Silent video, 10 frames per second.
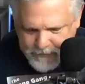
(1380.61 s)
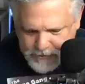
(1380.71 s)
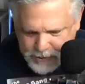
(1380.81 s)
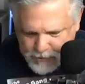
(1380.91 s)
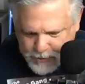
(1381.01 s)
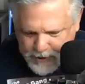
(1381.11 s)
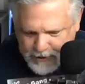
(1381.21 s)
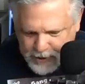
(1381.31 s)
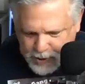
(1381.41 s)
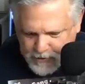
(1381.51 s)
Super Ick
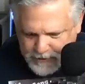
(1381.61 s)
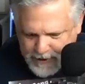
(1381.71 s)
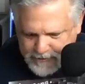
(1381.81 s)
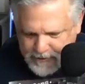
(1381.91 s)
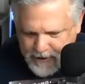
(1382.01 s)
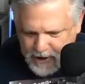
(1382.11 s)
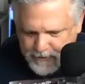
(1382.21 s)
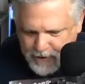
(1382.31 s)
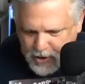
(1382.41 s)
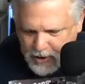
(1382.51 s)
Cure, but that didn't help
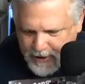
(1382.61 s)
at all.